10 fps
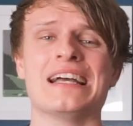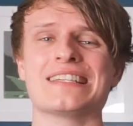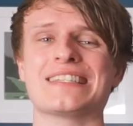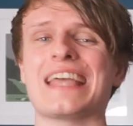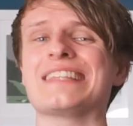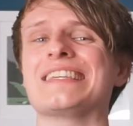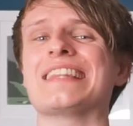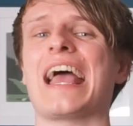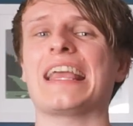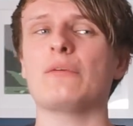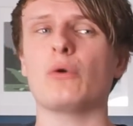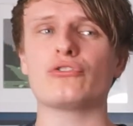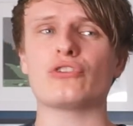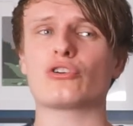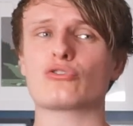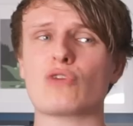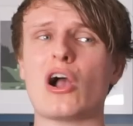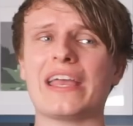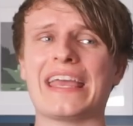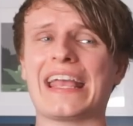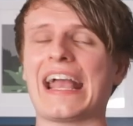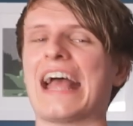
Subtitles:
stating that he was crying